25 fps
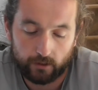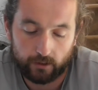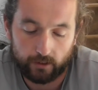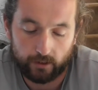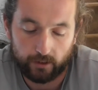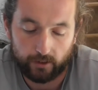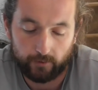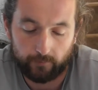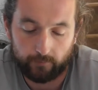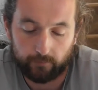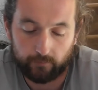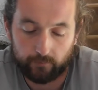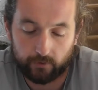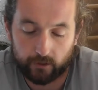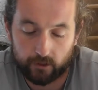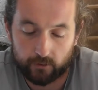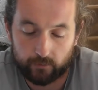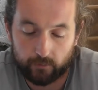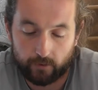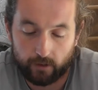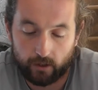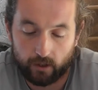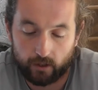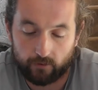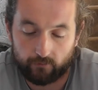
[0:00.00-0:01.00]
As
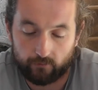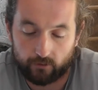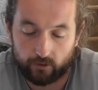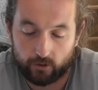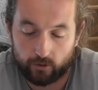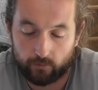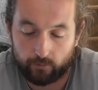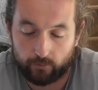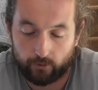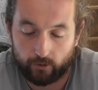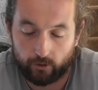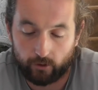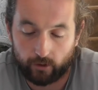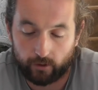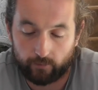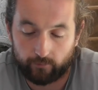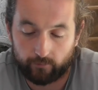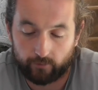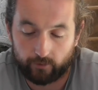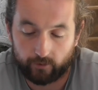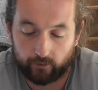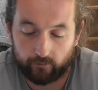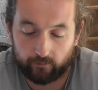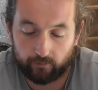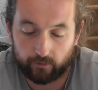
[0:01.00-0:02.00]
part of a new programme
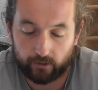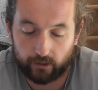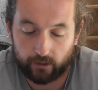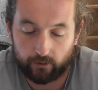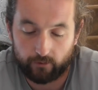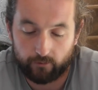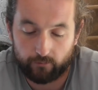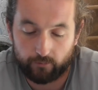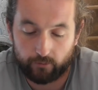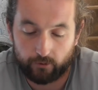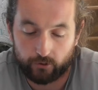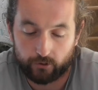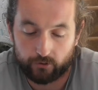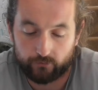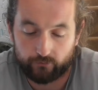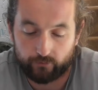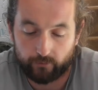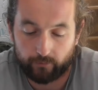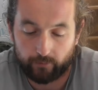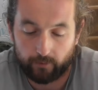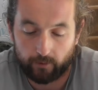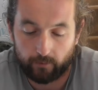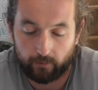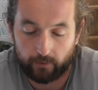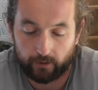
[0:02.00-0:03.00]
for government, I would push for
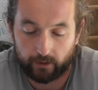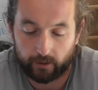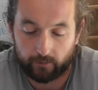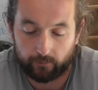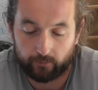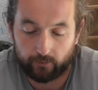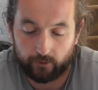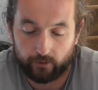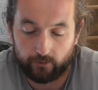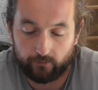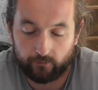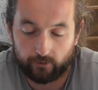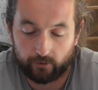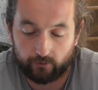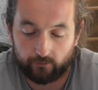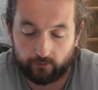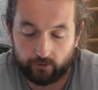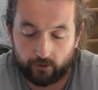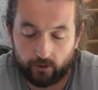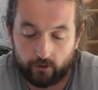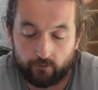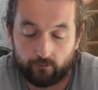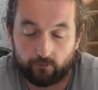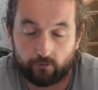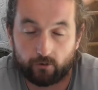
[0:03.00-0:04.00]
public approval of
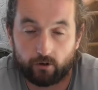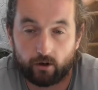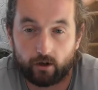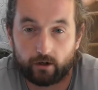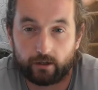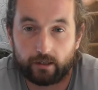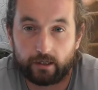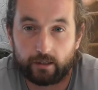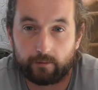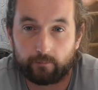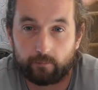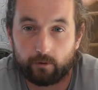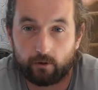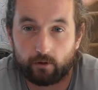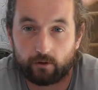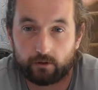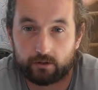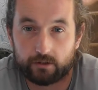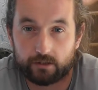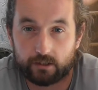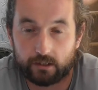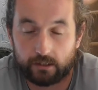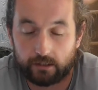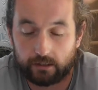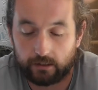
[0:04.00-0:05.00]
an overarching
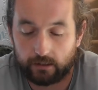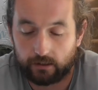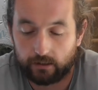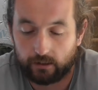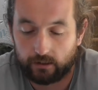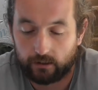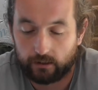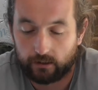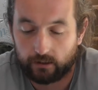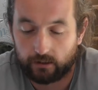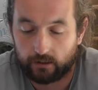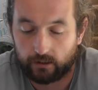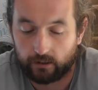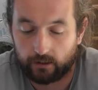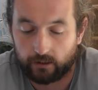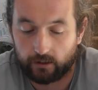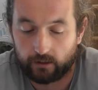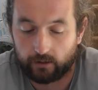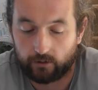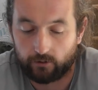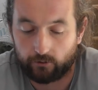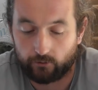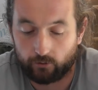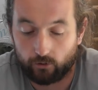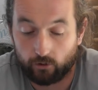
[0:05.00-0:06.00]
policy
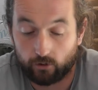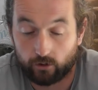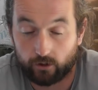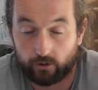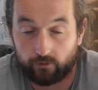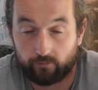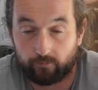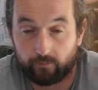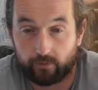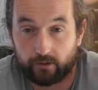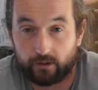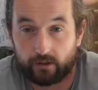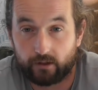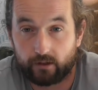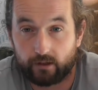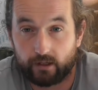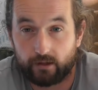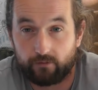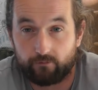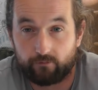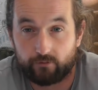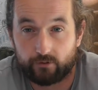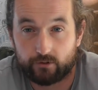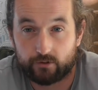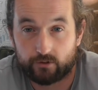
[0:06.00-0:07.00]
on all government
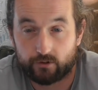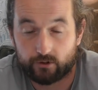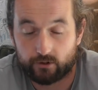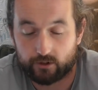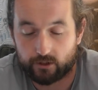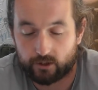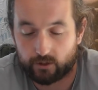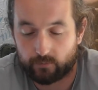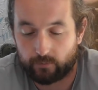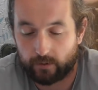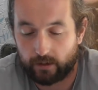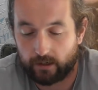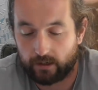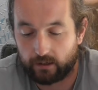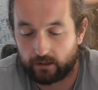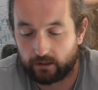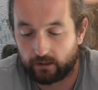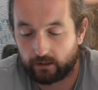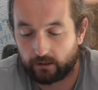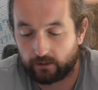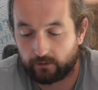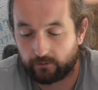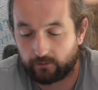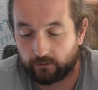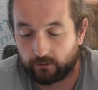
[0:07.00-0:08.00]
infrastructure
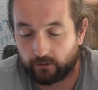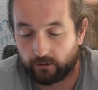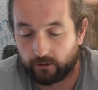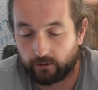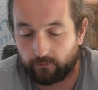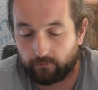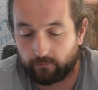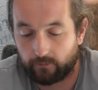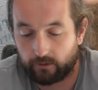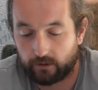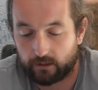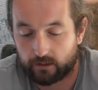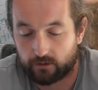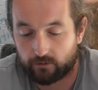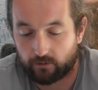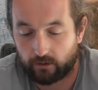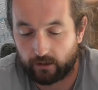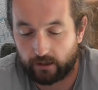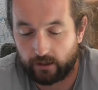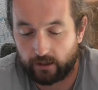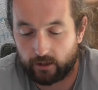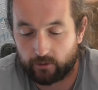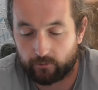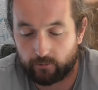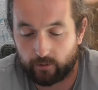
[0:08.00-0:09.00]
spending, and this would
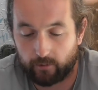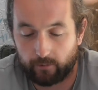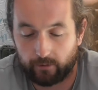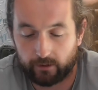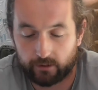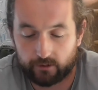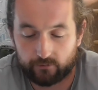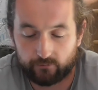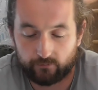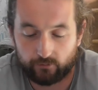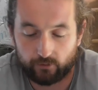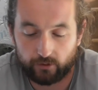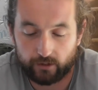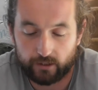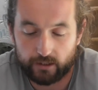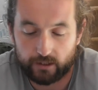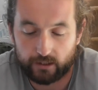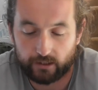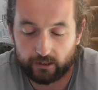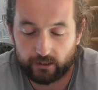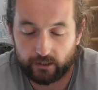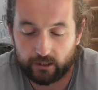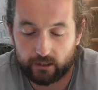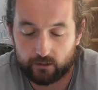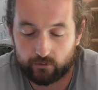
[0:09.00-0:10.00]
allow the public to fully
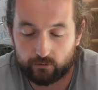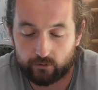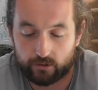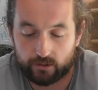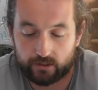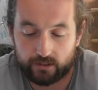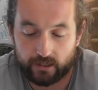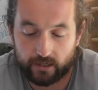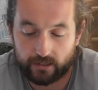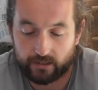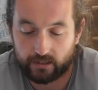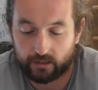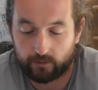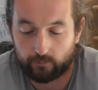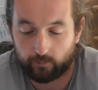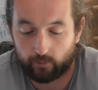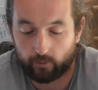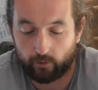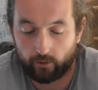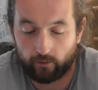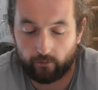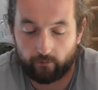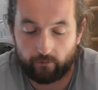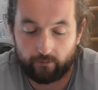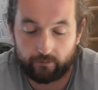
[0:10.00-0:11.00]
engage with setting
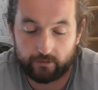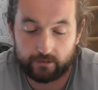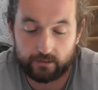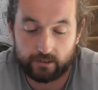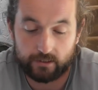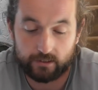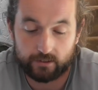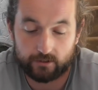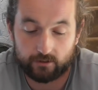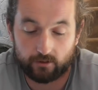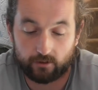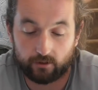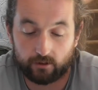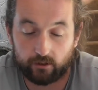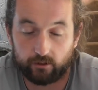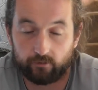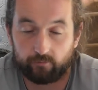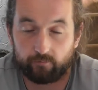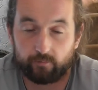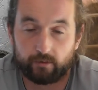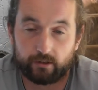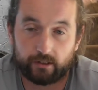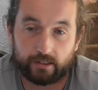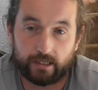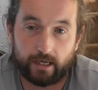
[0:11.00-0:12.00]
priorities on
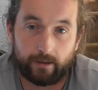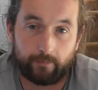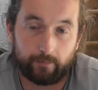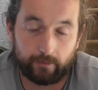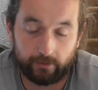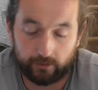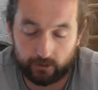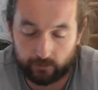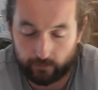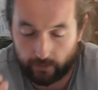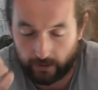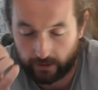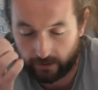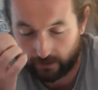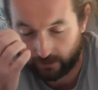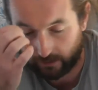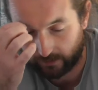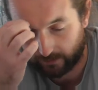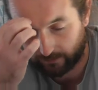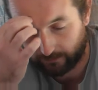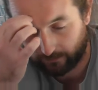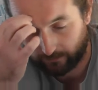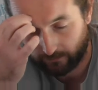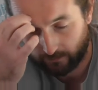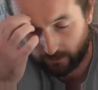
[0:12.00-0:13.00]
government capital
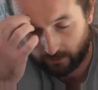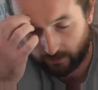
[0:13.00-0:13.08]
spending,